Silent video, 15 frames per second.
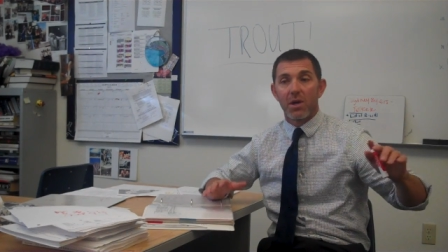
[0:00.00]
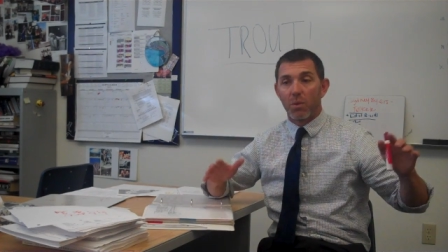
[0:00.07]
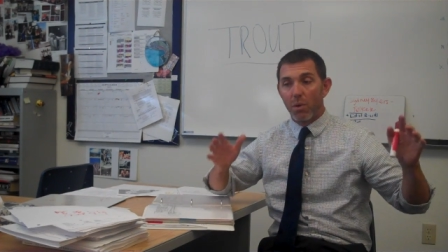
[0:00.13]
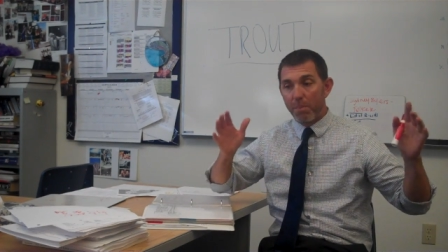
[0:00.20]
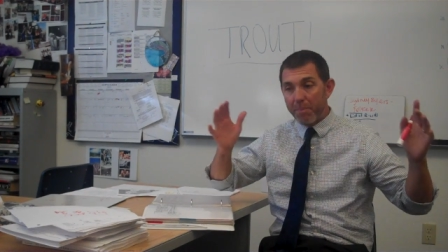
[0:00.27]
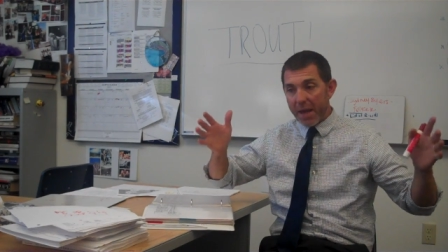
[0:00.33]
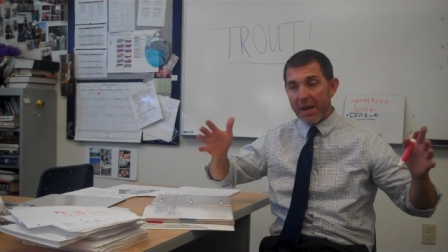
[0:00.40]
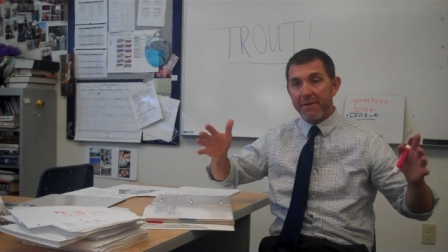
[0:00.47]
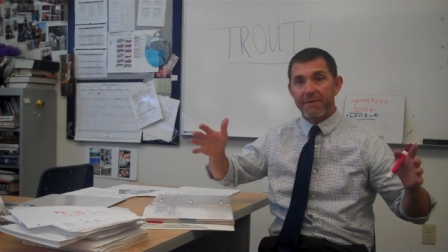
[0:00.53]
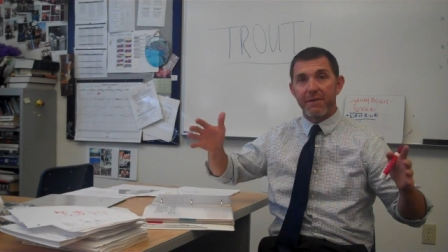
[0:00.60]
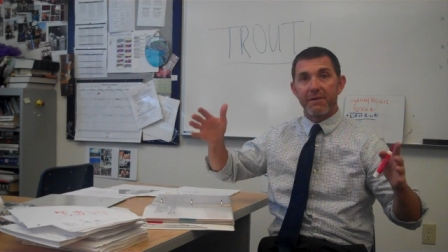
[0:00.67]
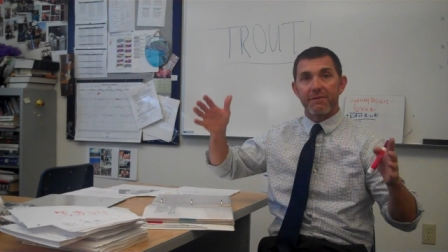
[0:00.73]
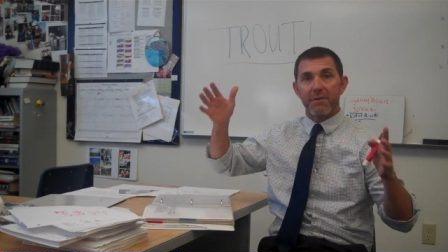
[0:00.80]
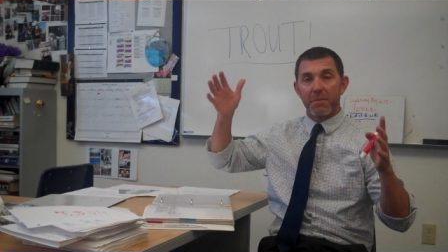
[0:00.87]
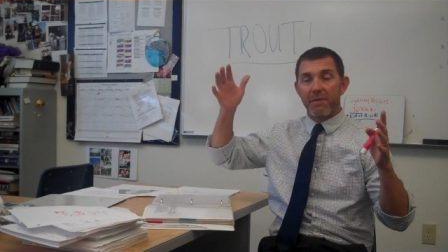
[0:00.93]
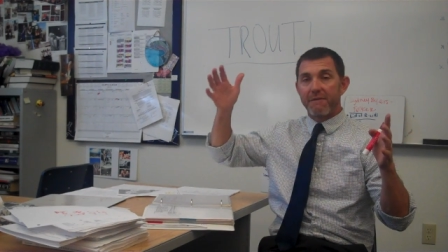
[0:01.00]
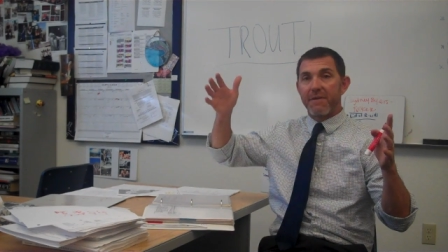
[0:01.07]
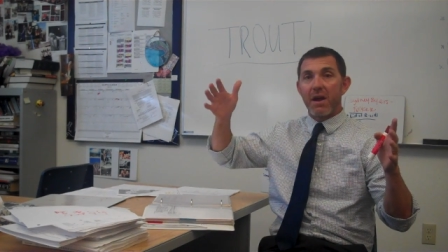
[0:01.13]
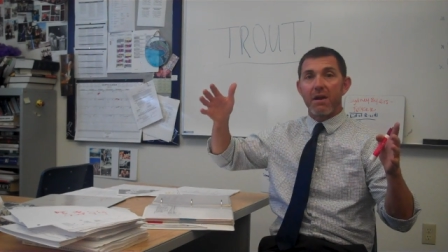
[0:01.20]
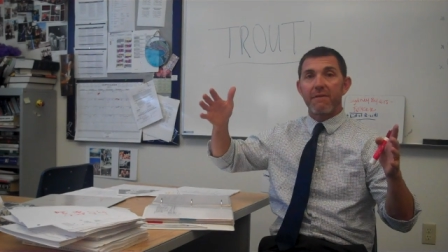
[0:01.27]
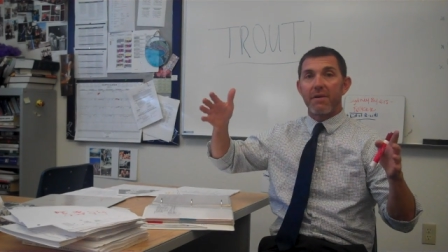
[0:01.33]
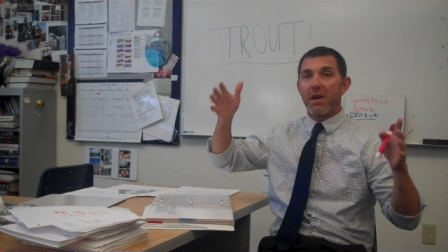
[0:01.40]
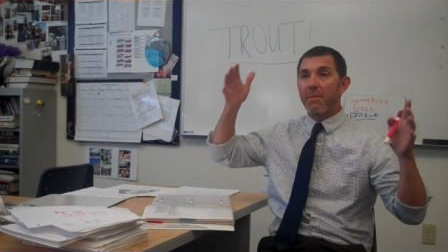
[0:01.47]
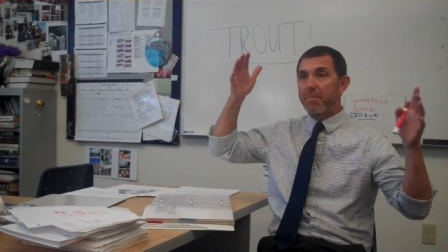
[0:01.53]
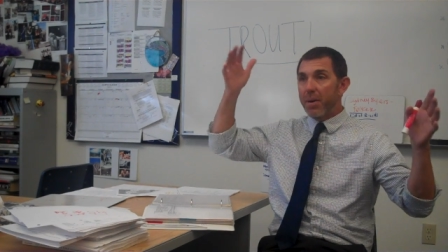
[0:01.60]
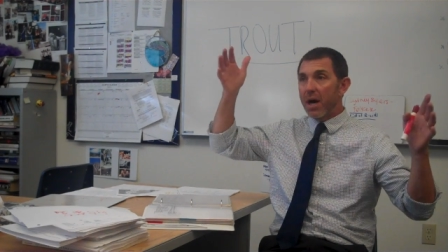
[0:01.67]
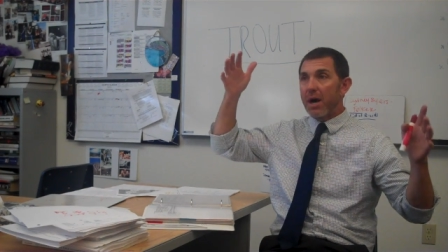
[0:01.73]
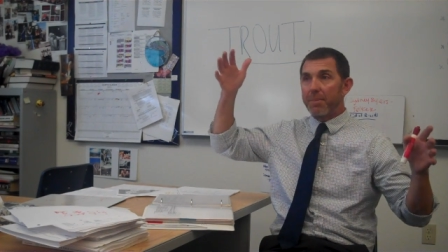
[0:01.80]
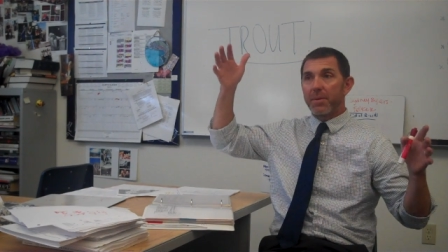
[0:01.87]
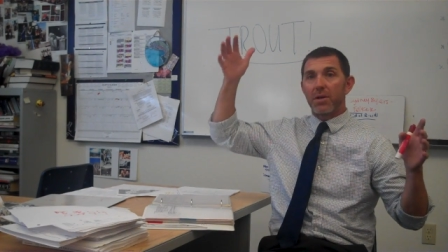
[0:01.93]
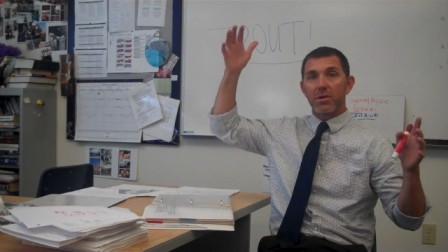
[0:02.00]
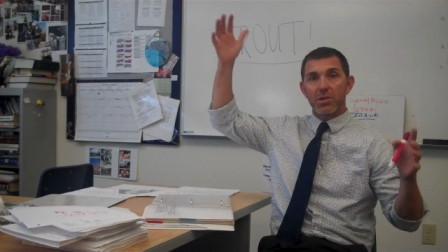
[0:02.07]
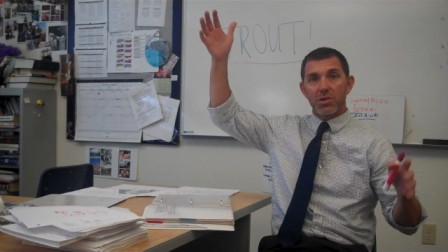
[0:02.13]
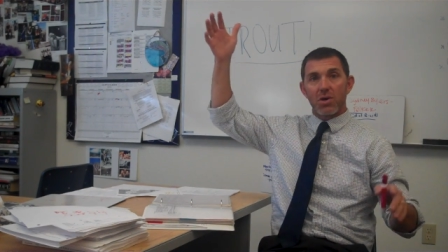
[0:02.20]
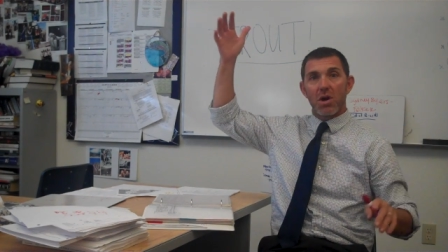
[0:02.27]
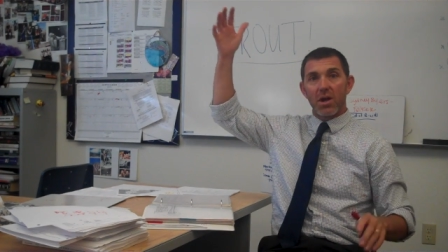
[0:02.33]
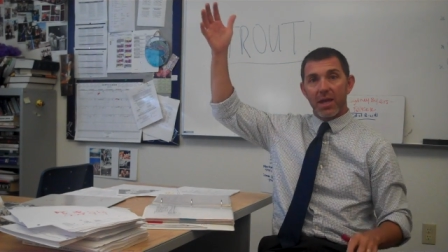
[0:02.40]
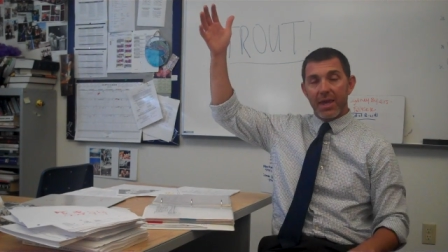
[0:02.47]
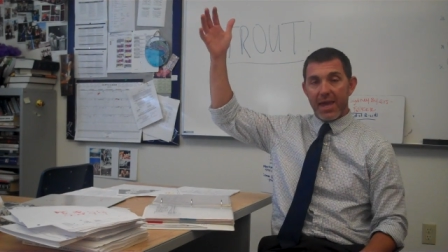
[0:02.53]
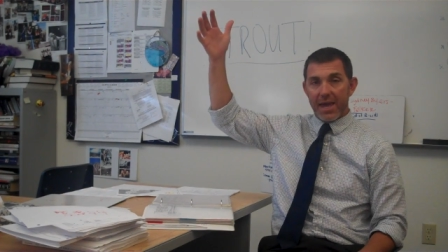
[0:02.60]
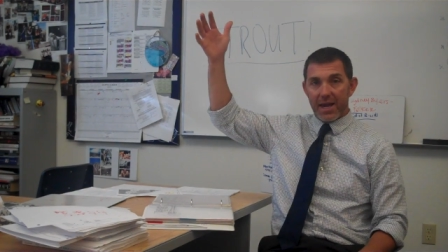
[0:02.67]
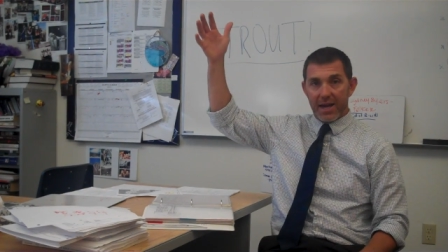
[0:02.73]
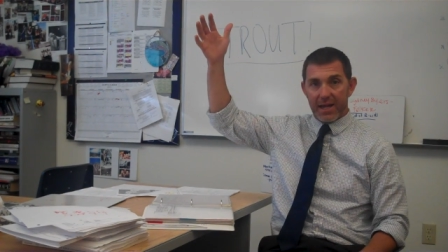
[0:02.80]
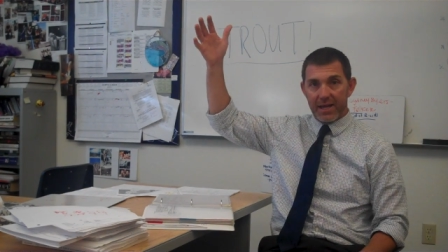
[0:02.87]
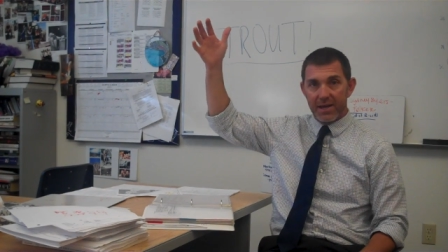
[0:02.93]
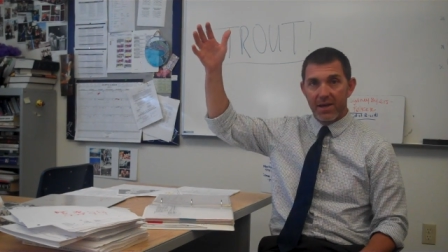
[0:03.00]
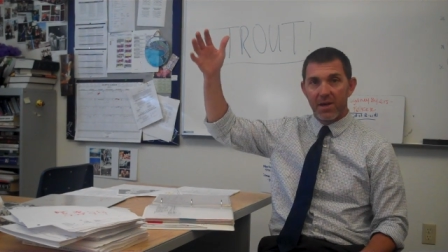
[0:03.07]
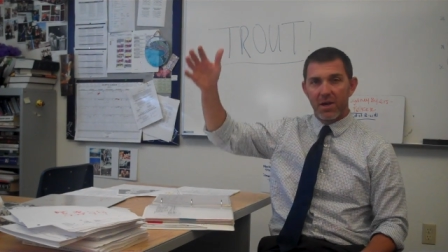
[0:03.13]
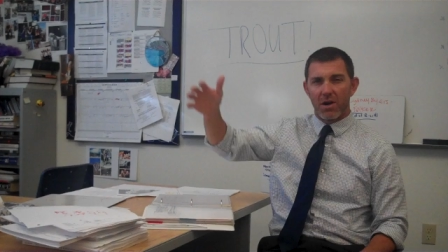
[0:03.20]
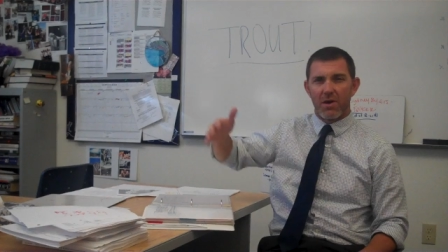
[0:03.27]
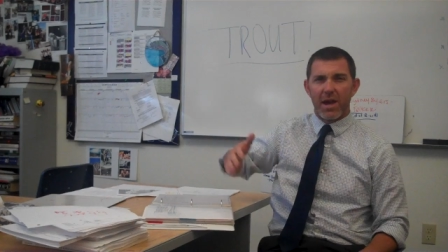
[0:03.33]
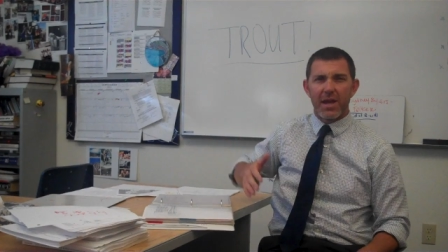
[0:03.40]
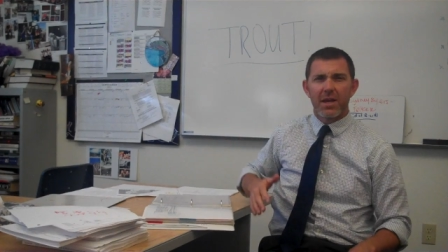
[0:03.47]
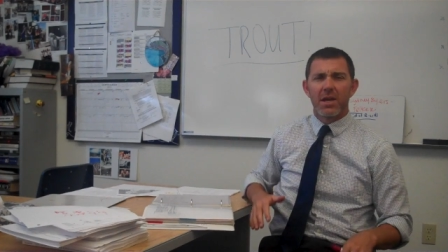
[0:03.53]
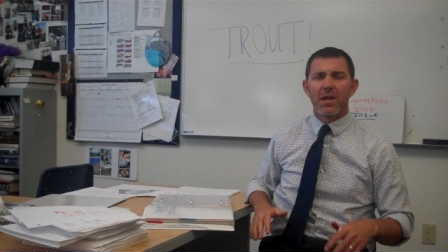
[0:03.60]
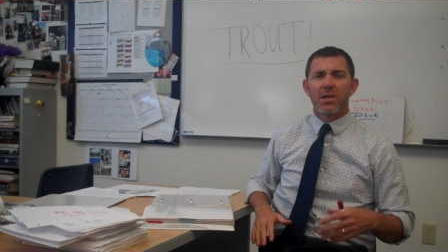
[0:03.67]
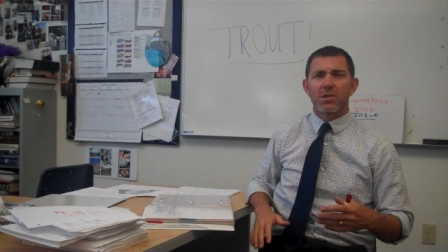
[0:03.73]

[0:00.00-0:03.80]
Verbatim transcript: will benefit from a very, very popular, strong candidate, right?